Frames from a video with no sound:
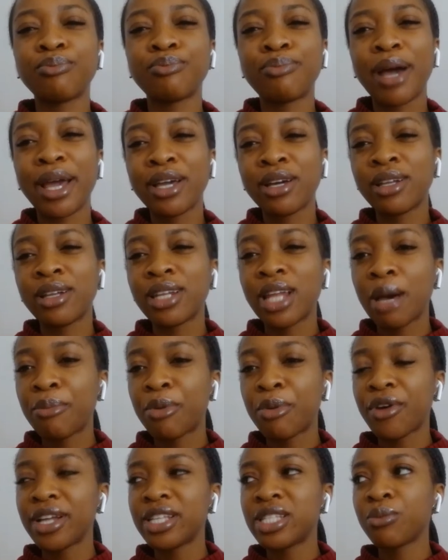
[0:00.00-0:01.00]
by
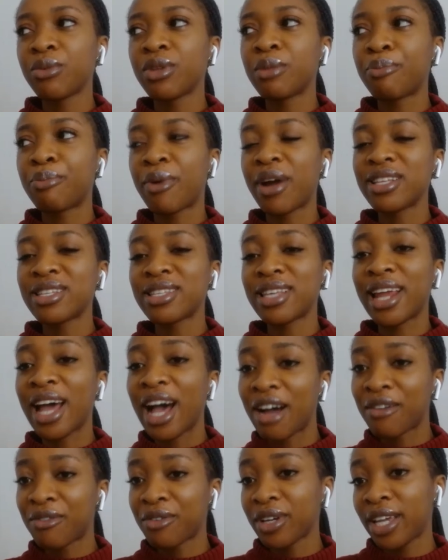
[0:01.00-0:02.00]
collaborating with brands that
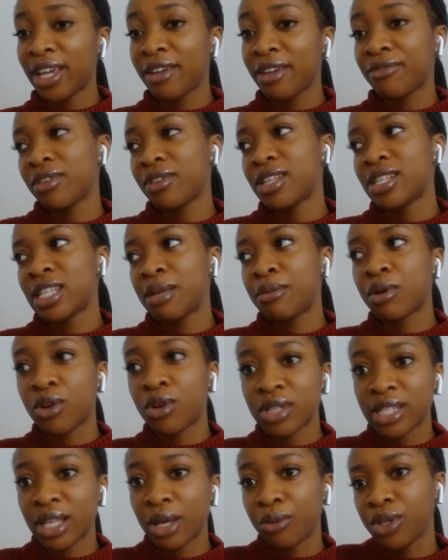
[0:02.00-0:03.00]
advocate for the same
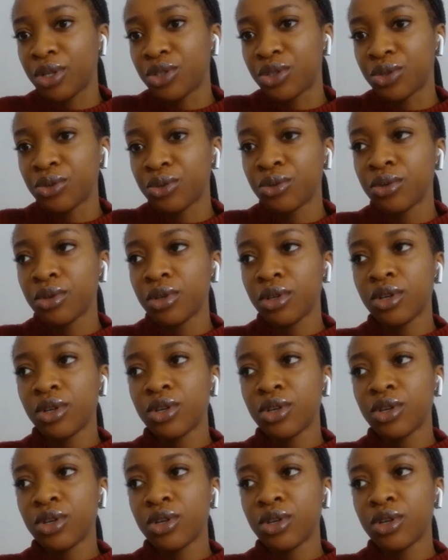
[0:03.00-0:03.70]
cause that we do.